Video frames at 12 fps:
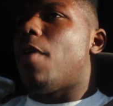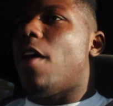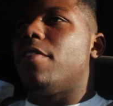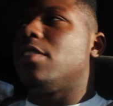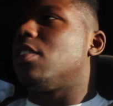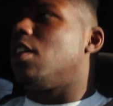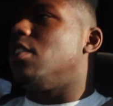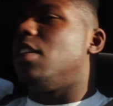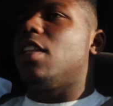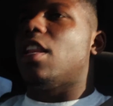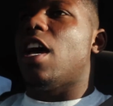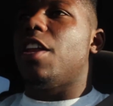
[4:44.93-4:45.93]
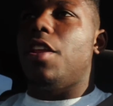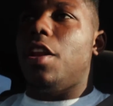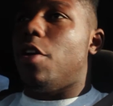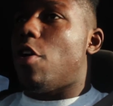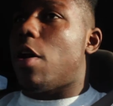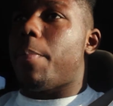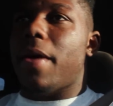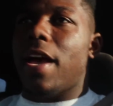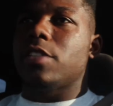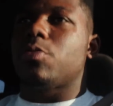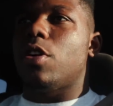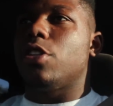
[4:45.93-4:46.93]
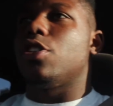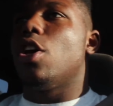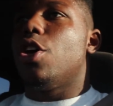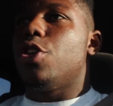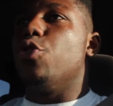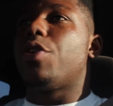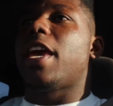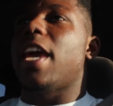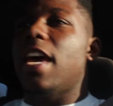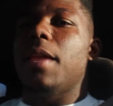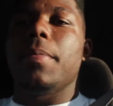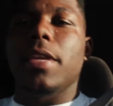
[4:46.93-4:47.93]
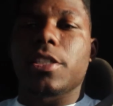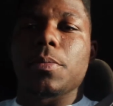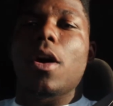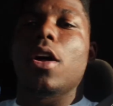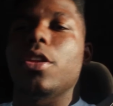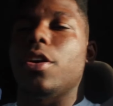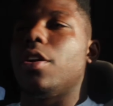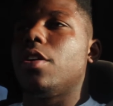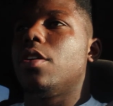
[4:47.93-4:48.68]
Obviously, D-line, you need to know how to pass rush. You can be smaller.